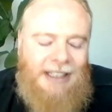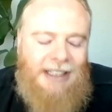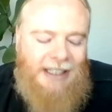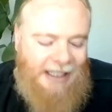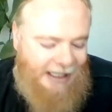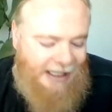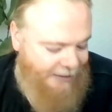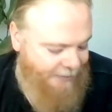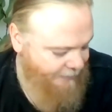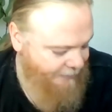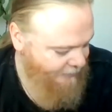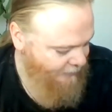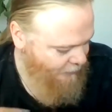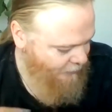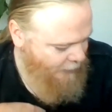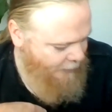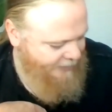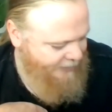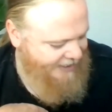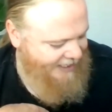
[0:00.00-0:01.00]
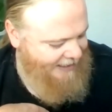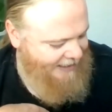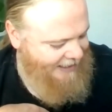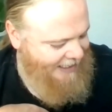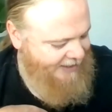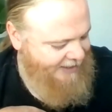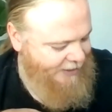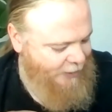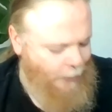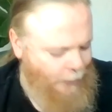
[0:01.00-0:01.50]
What was that
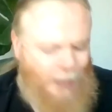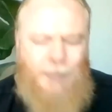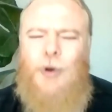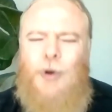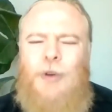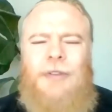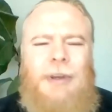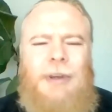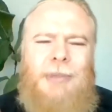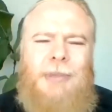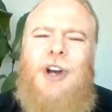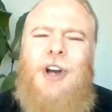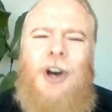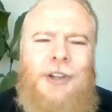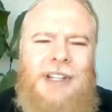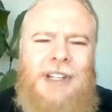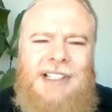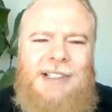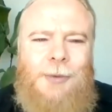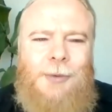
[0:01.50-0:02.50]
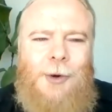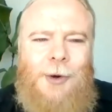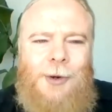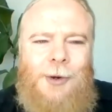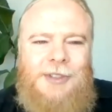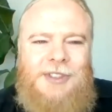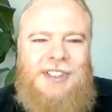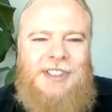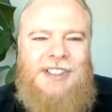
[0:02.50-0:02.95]
last one? We're moving beyond these walls